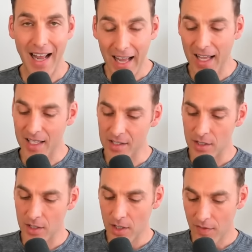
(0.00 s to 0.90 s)
and
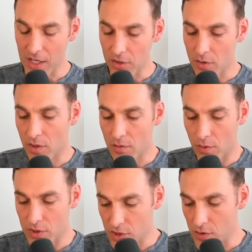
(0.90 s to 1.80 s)
that you can
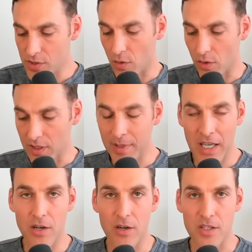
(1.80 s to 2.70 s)
reduce or eliminate
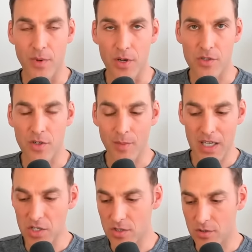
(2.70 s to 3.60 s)
your exposure by just